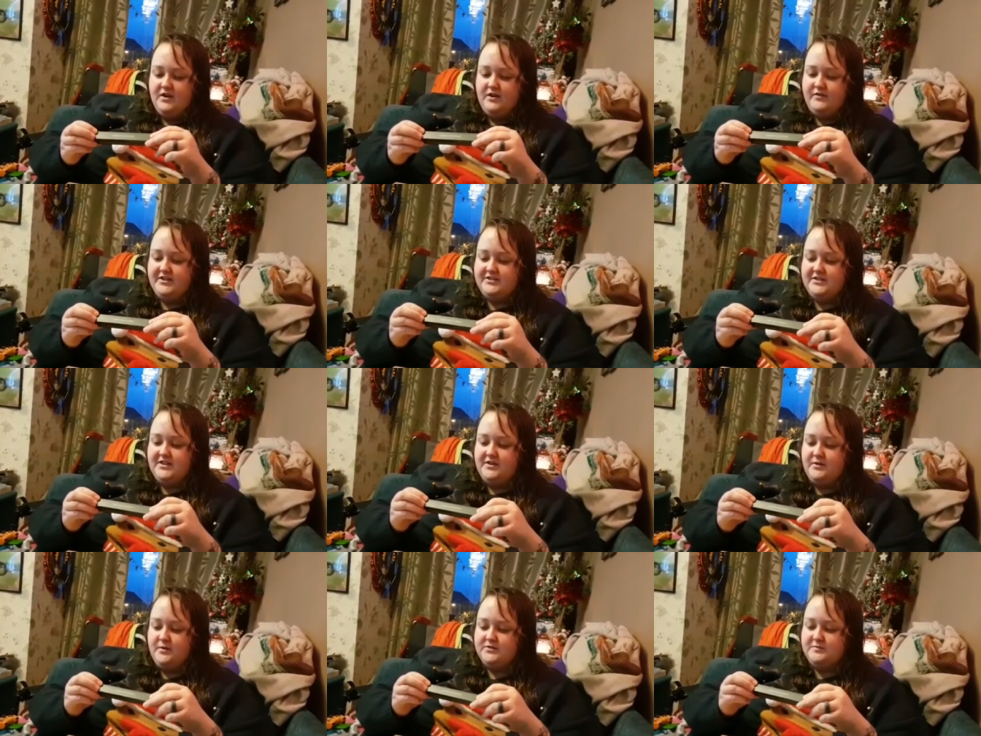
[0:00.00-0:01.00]

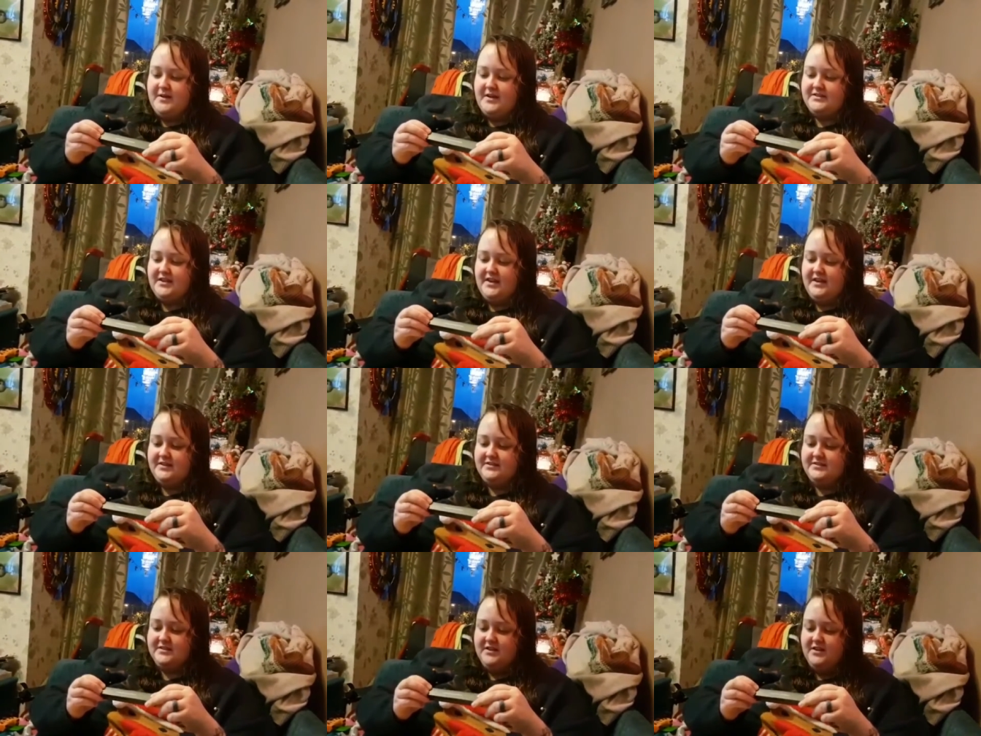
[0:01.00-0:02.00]
Laritzy
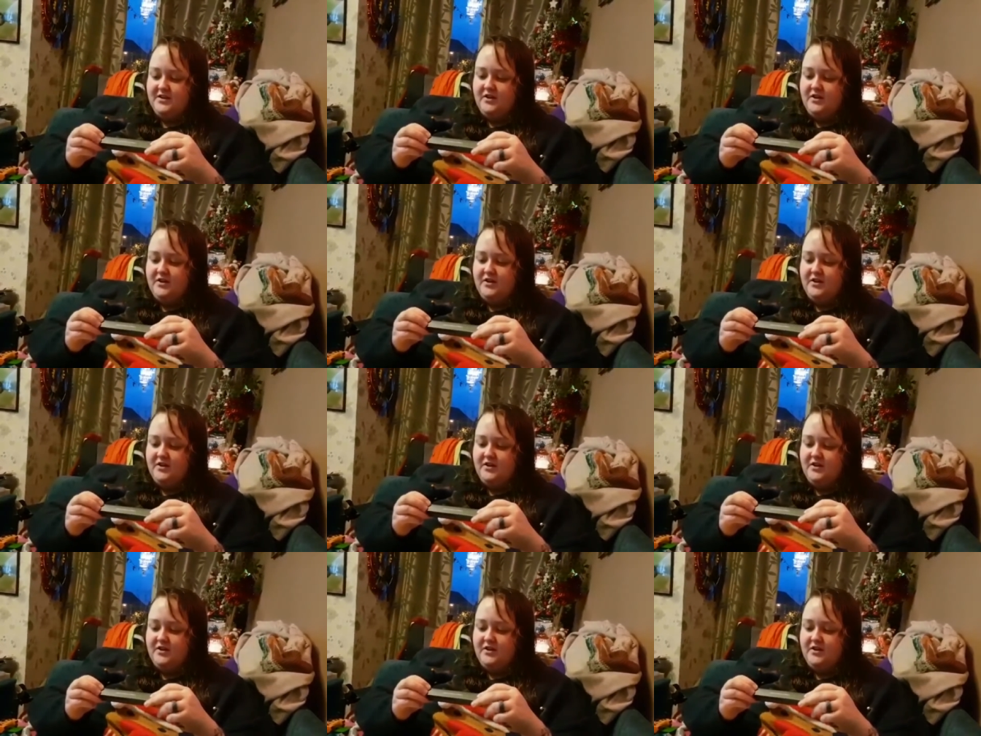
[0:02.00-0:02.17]
Cosmetics